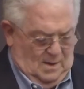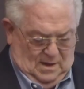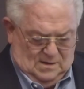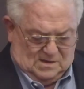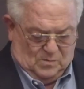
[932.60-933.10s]

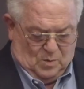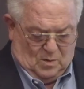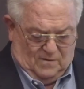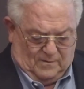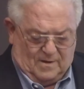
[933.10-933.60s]
in
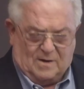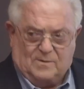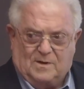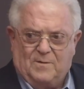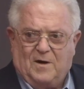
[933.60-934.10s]
support of
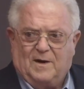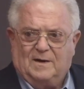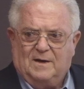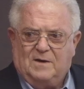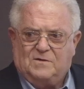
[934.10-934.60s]
credible
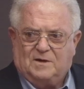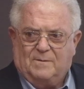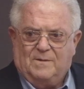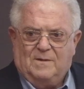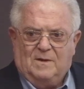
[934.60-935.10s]
American leadership,
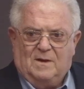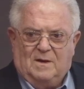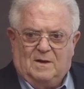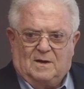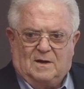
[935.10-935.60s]

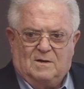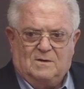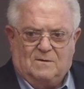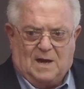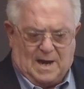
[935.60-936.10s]
can
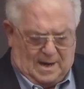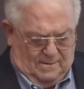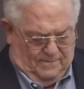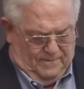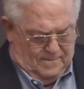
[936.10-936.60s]
do that.
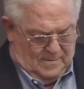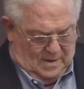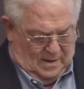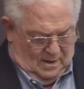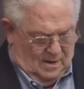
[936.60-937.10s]

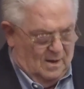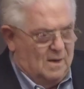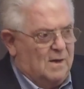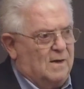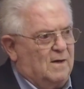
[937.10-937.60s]

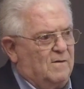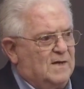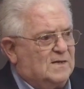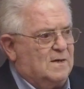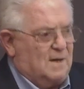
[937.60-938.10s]
In
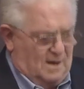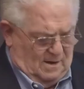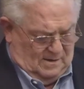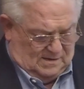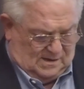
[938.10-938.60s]
recent
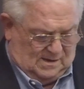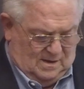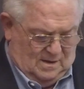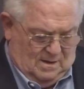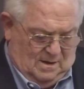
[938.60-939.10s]
years,
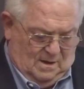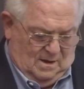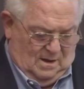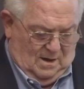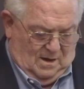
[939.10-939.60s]

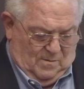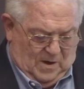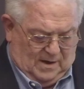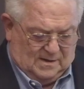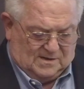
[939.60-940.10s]

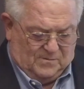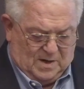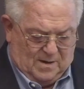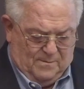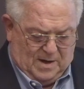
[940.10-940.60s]
Americans have
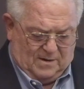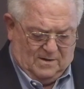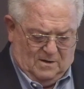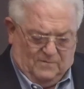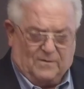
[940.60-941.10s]
become better
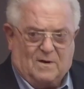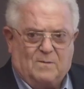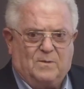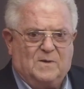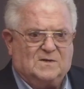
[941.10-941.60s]
known for our
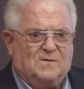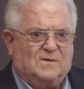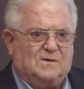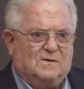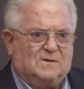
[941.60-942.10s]

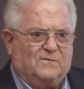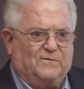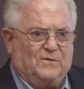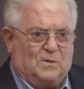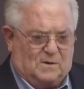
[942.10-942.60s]
promiscuous use of
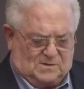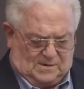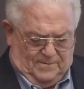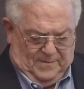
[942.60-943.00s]
force